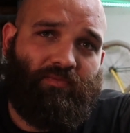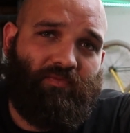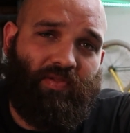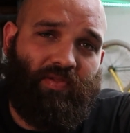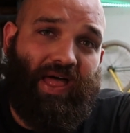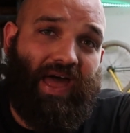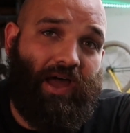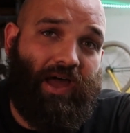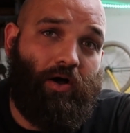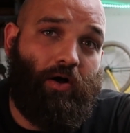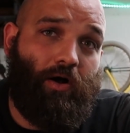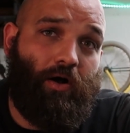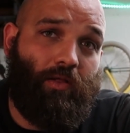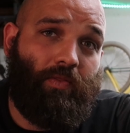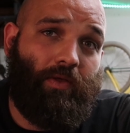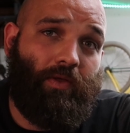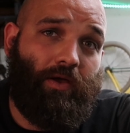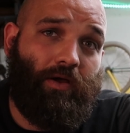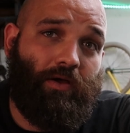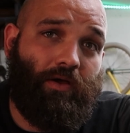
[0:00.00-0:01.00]
flat
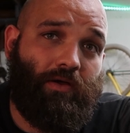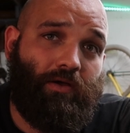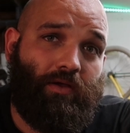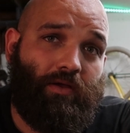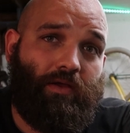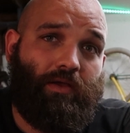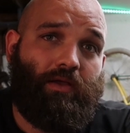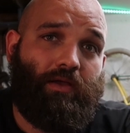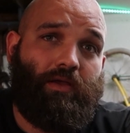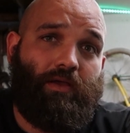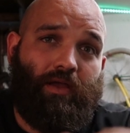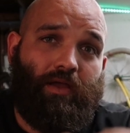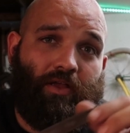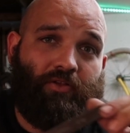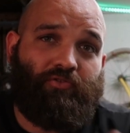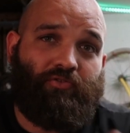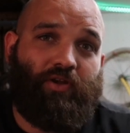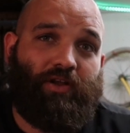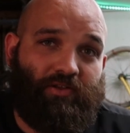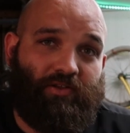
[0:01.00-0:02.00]
on there
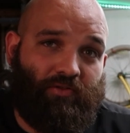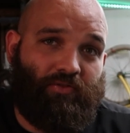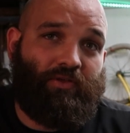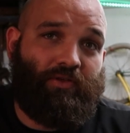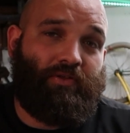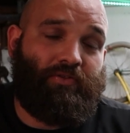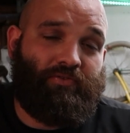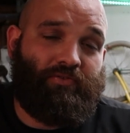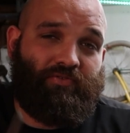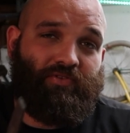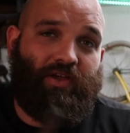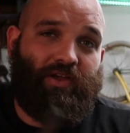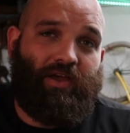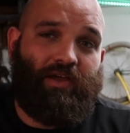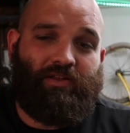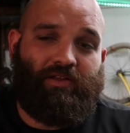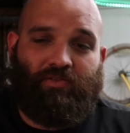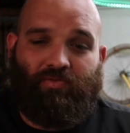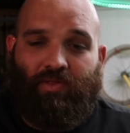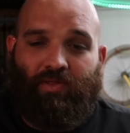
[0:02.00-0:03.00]
and try to do the other
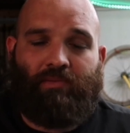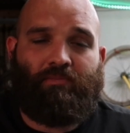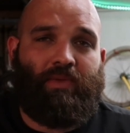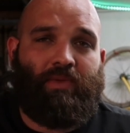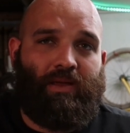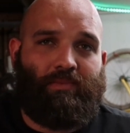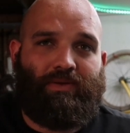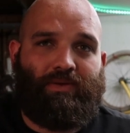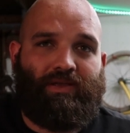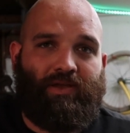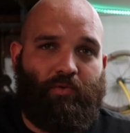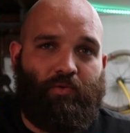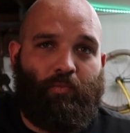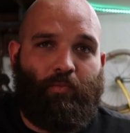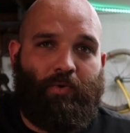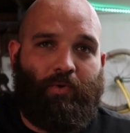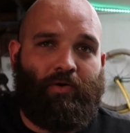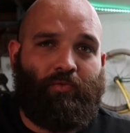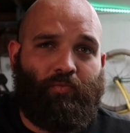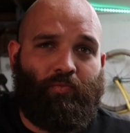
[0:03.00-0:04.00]
side, and then maybe get
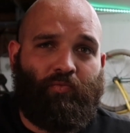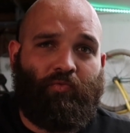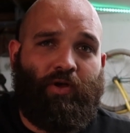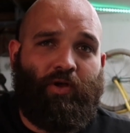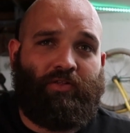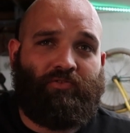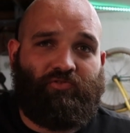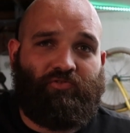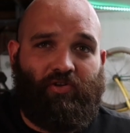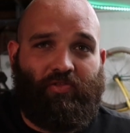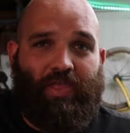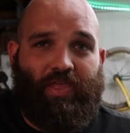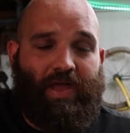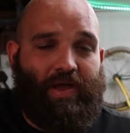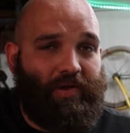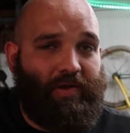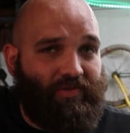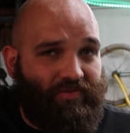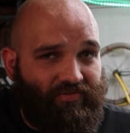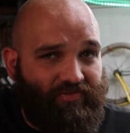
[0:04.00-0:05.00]
a wrench on
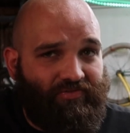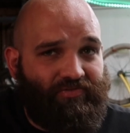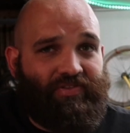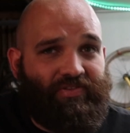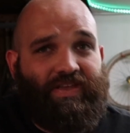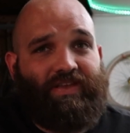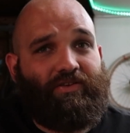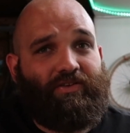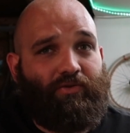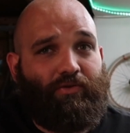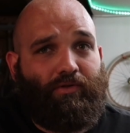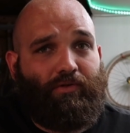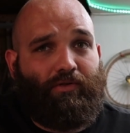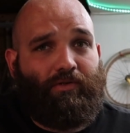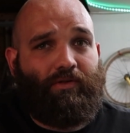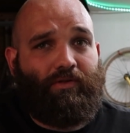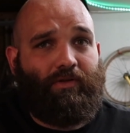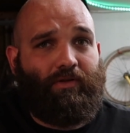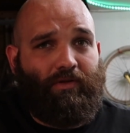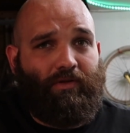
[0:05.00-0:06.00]
that single,